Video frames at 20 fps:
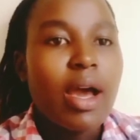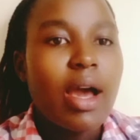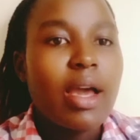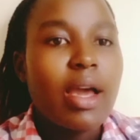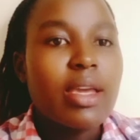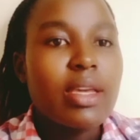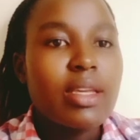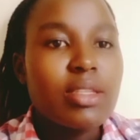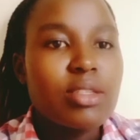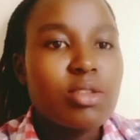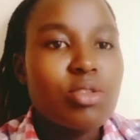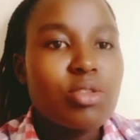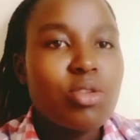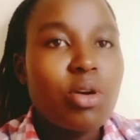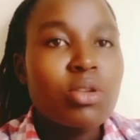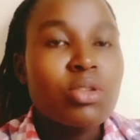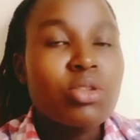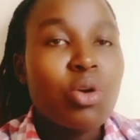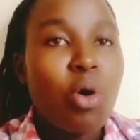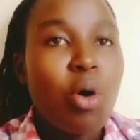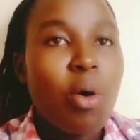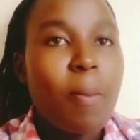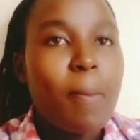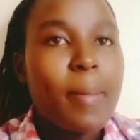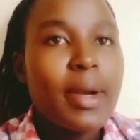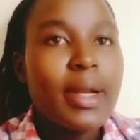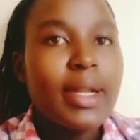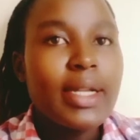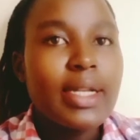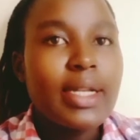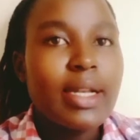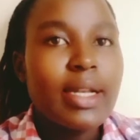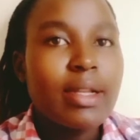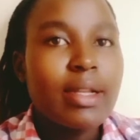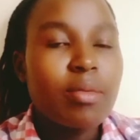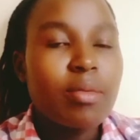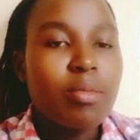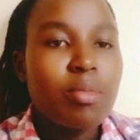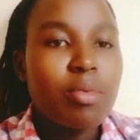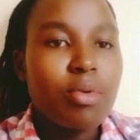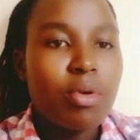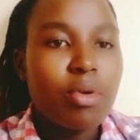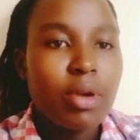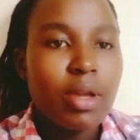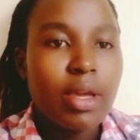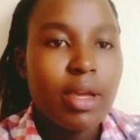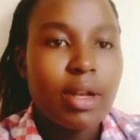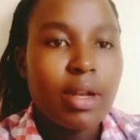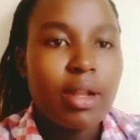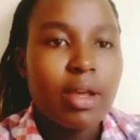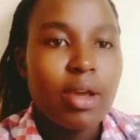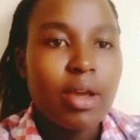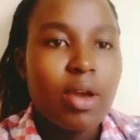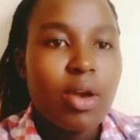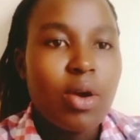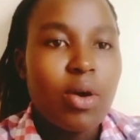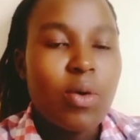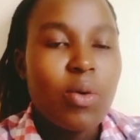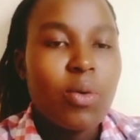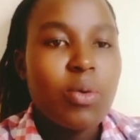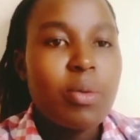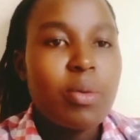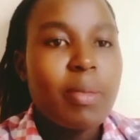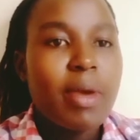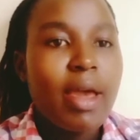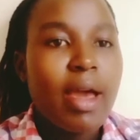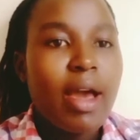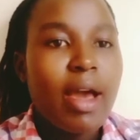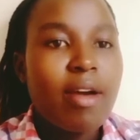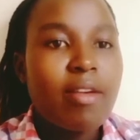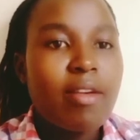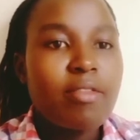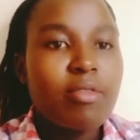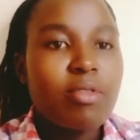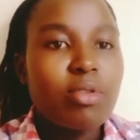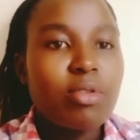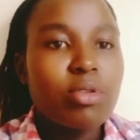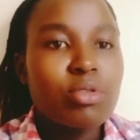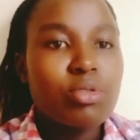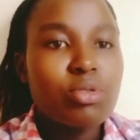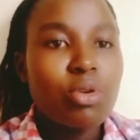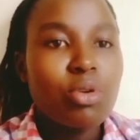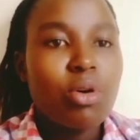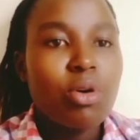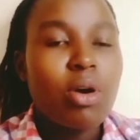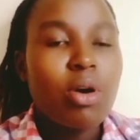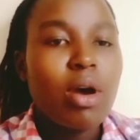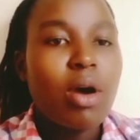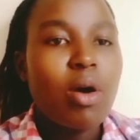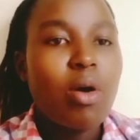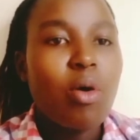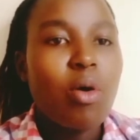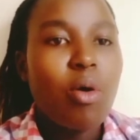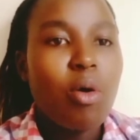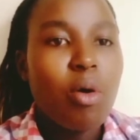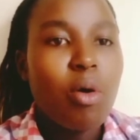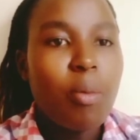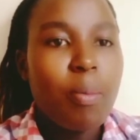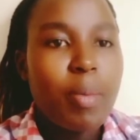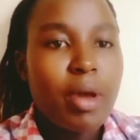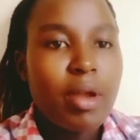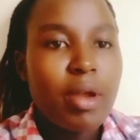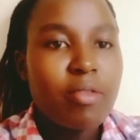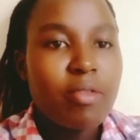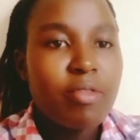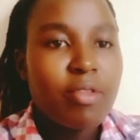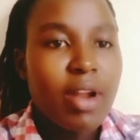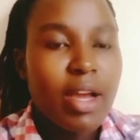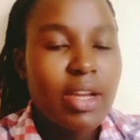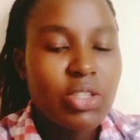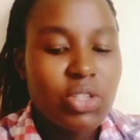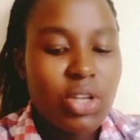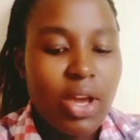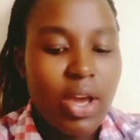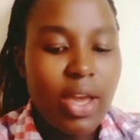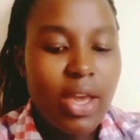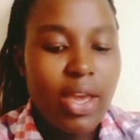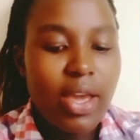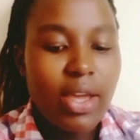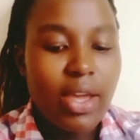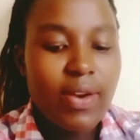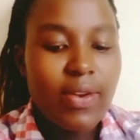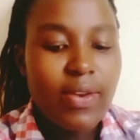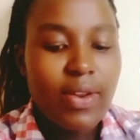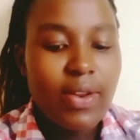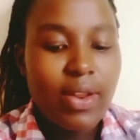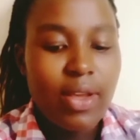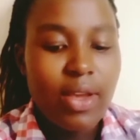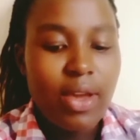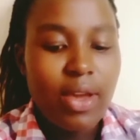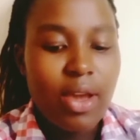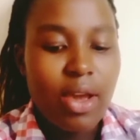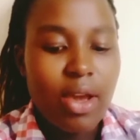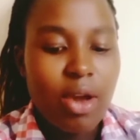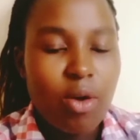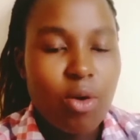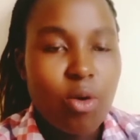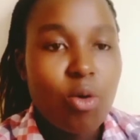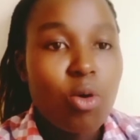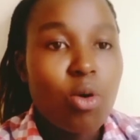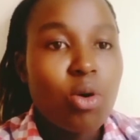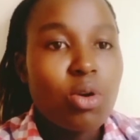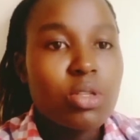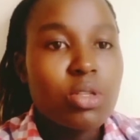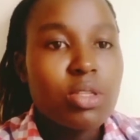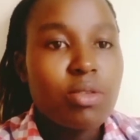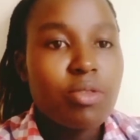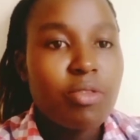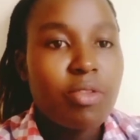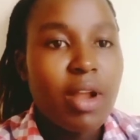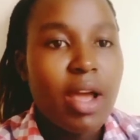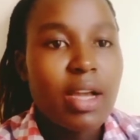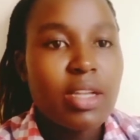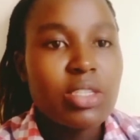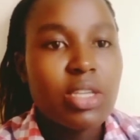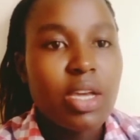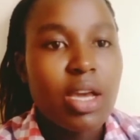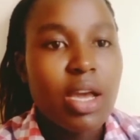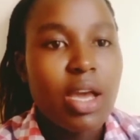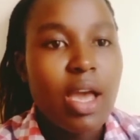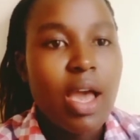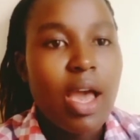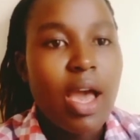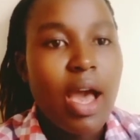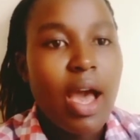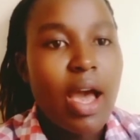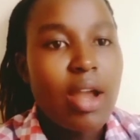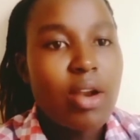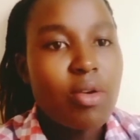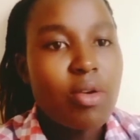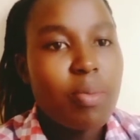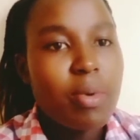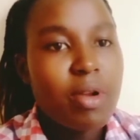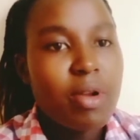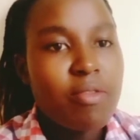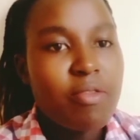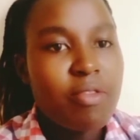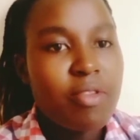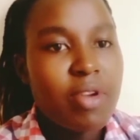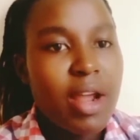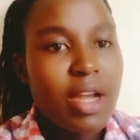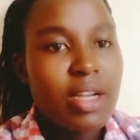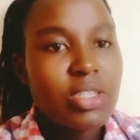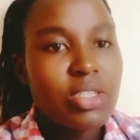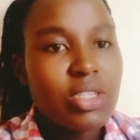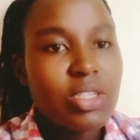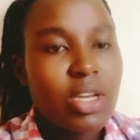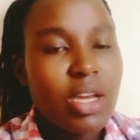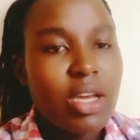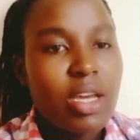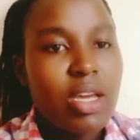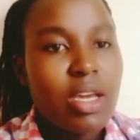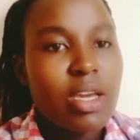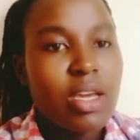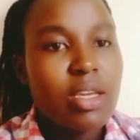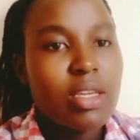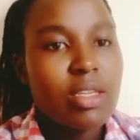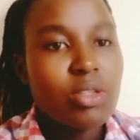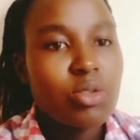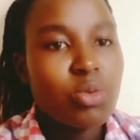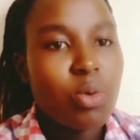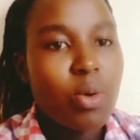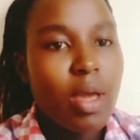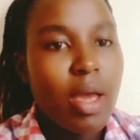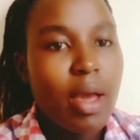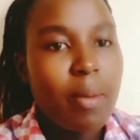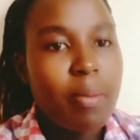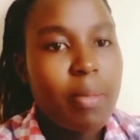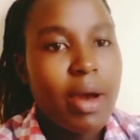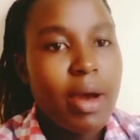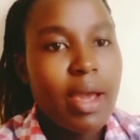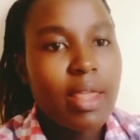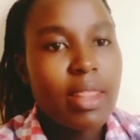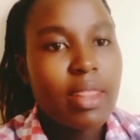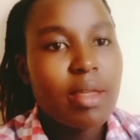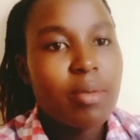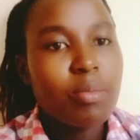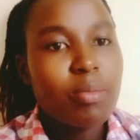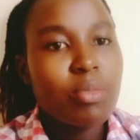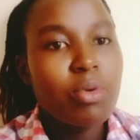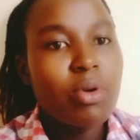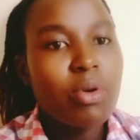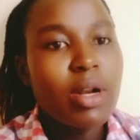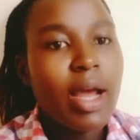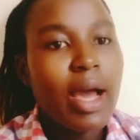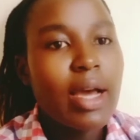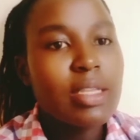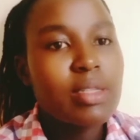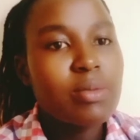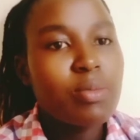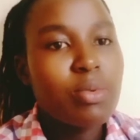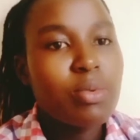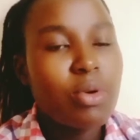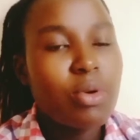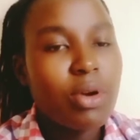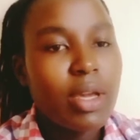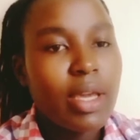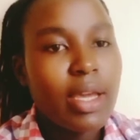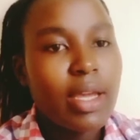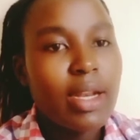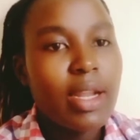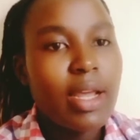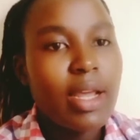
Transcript: is not completely broken. We may have also open fracture and closed fracture. An open fracture is whereby the bone has broken